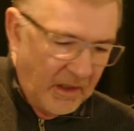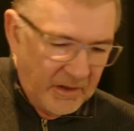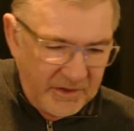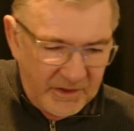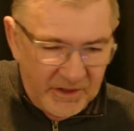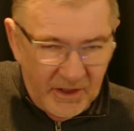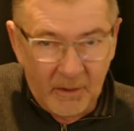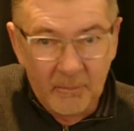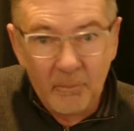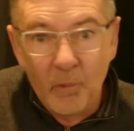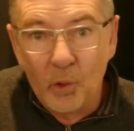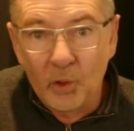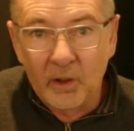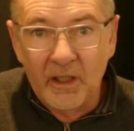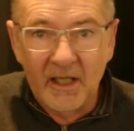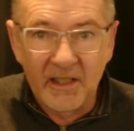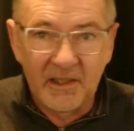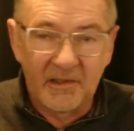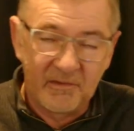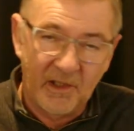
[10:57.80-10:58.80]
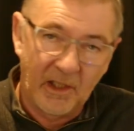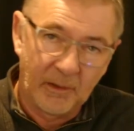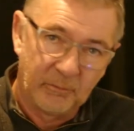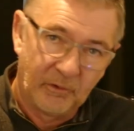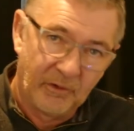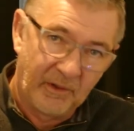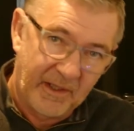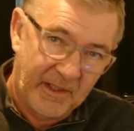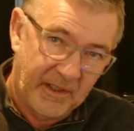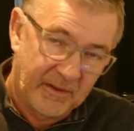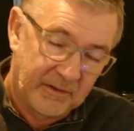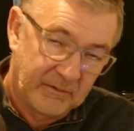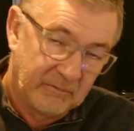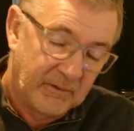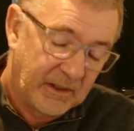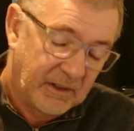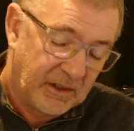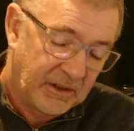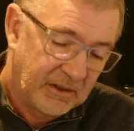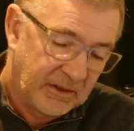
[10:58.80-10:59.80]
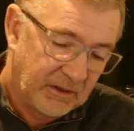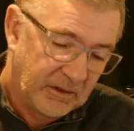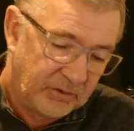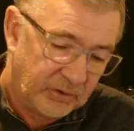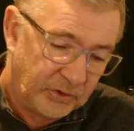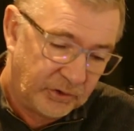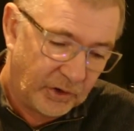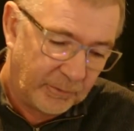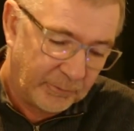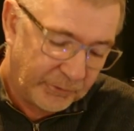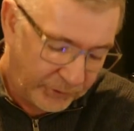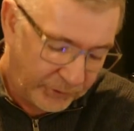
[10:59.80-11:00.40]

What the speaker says: So more gain available there than any normal